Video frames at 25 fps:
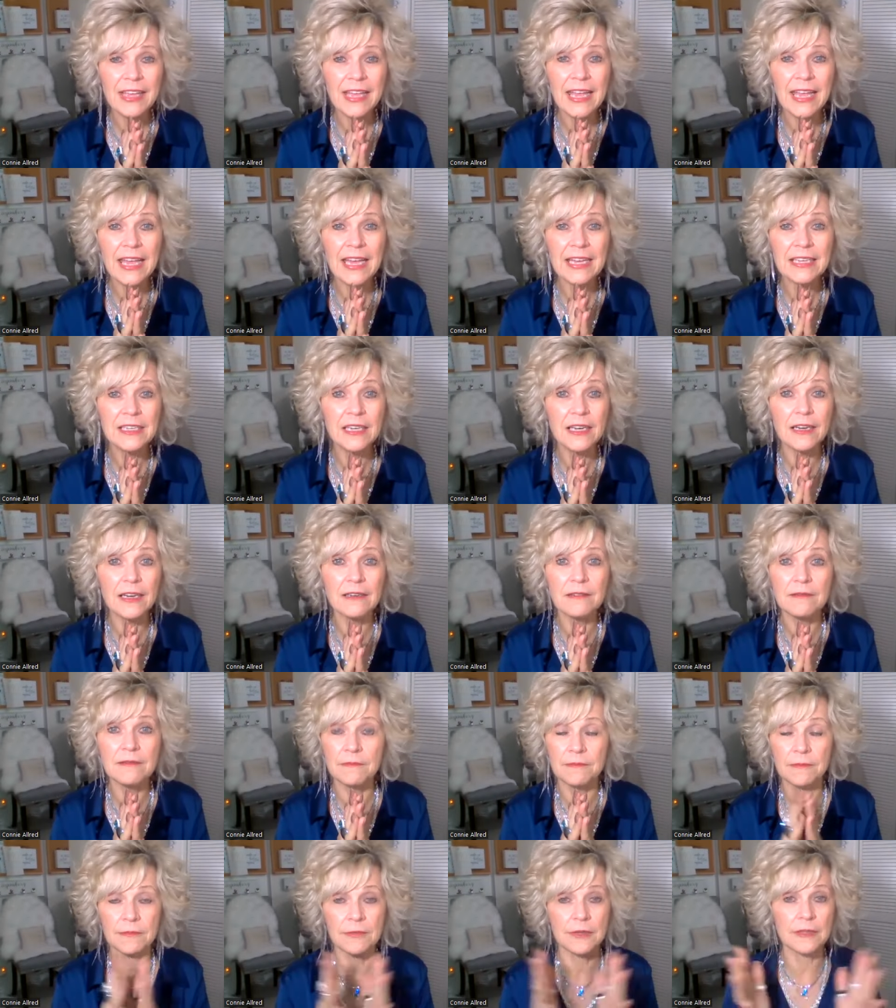And
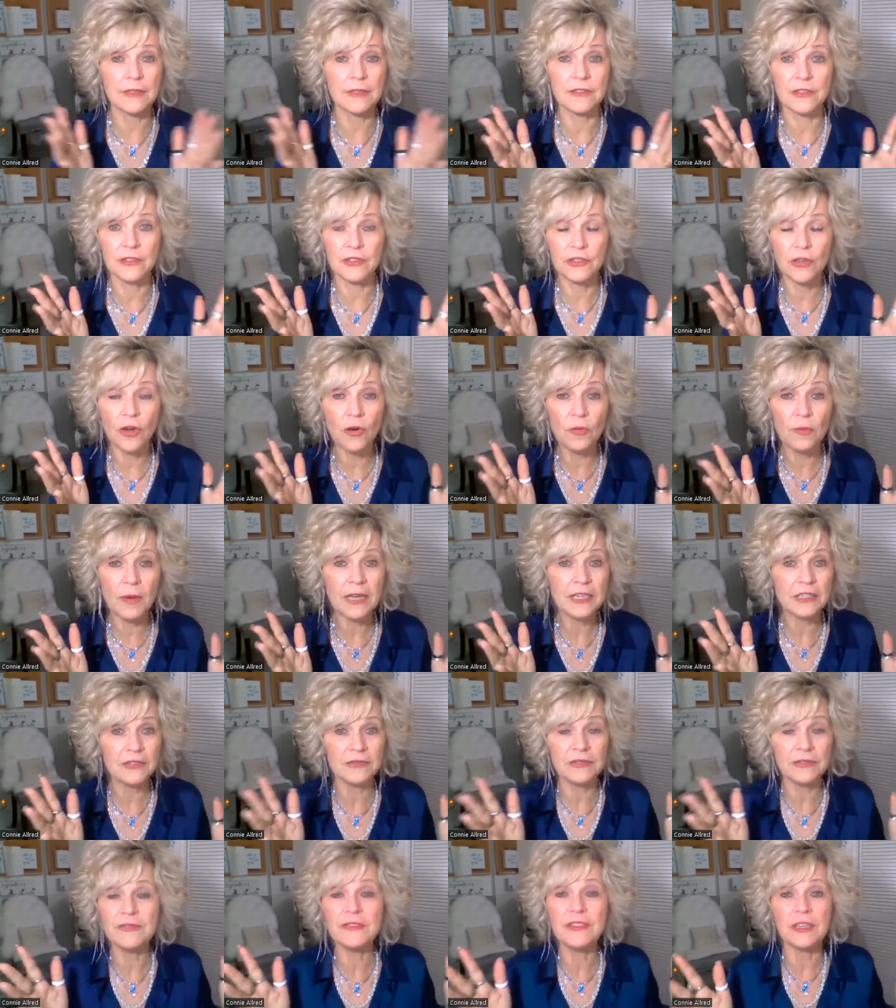so
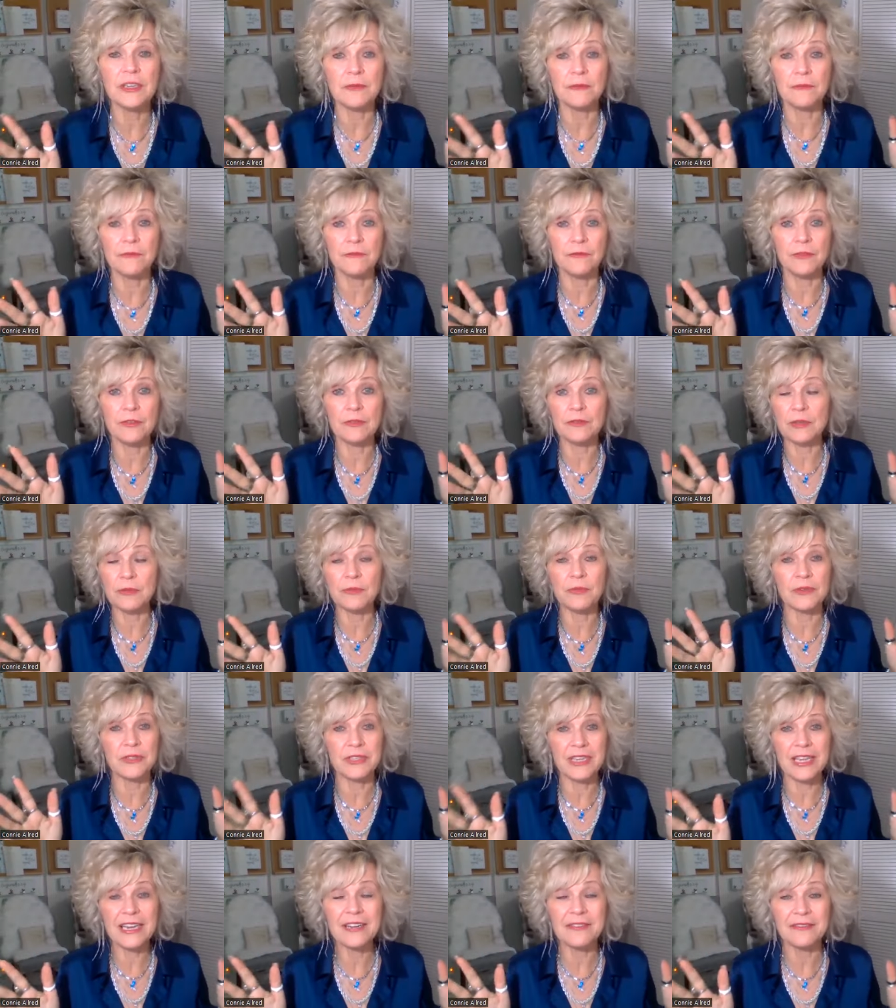much 50
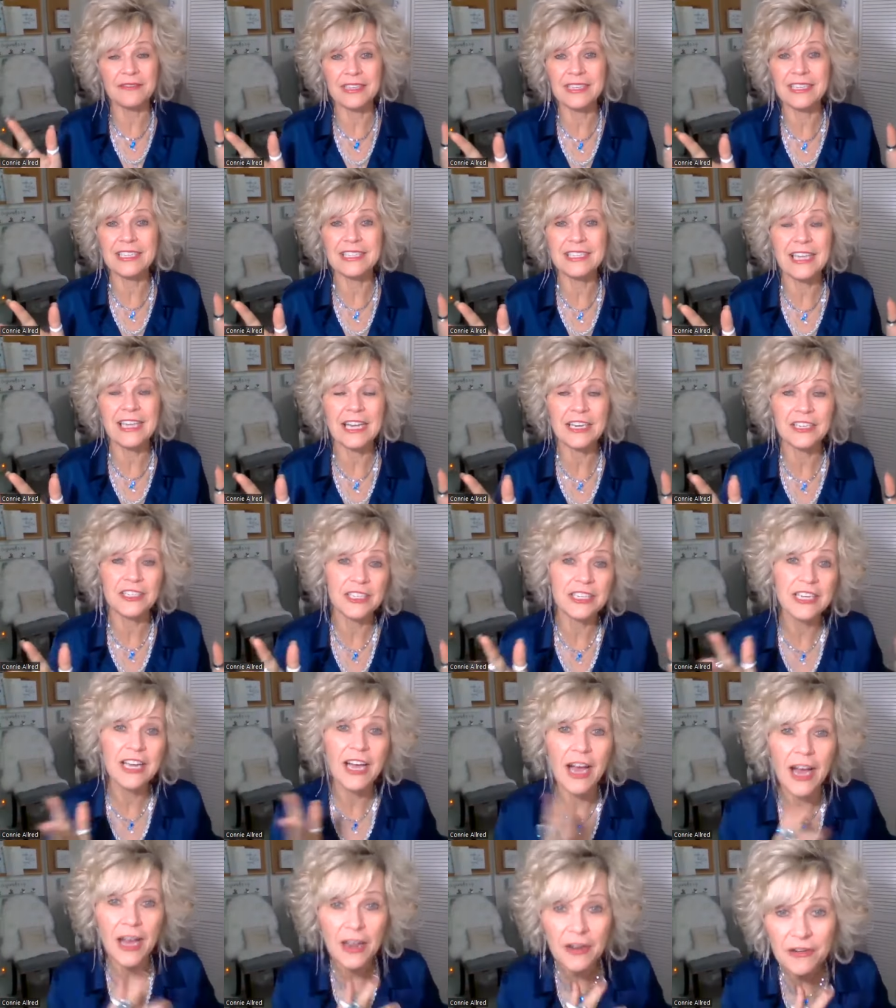percent of it is
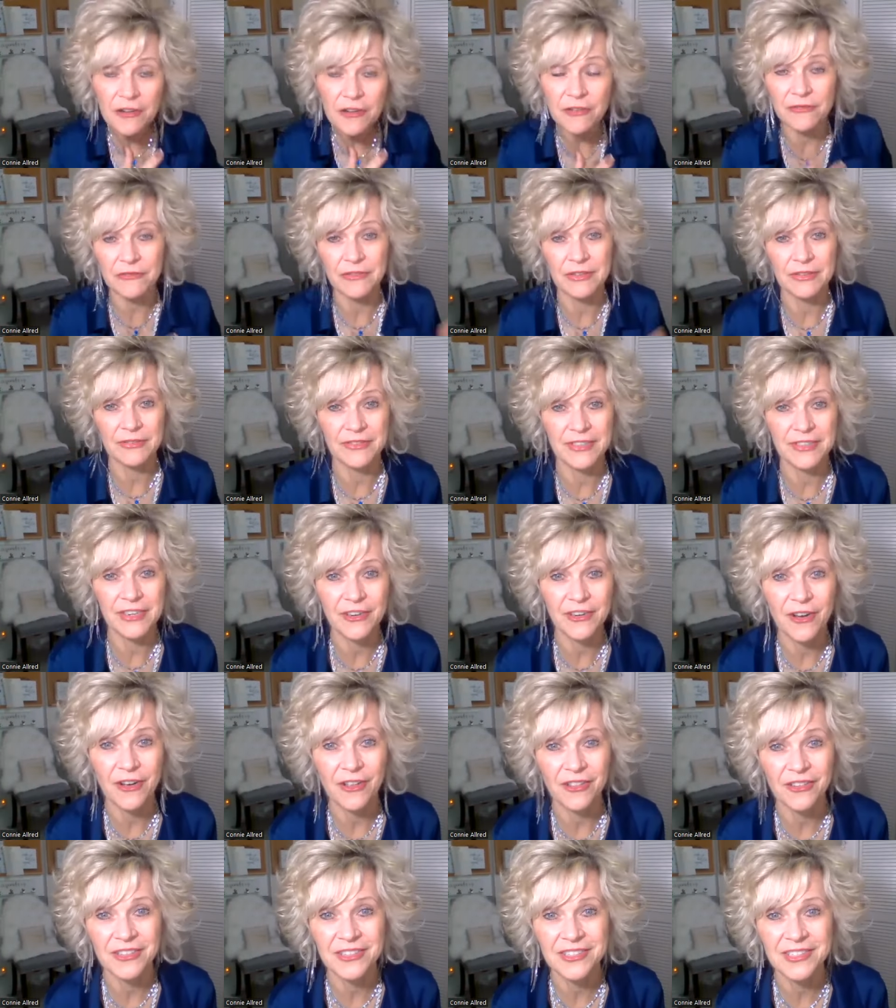actually under
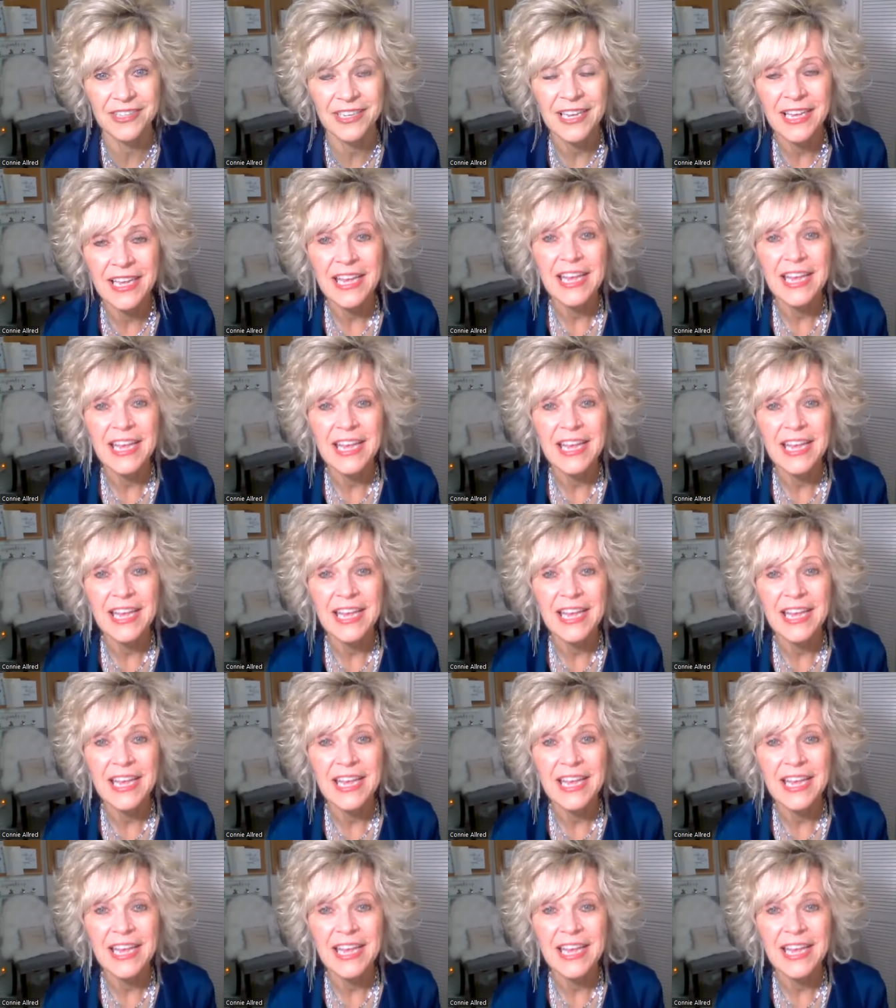$50.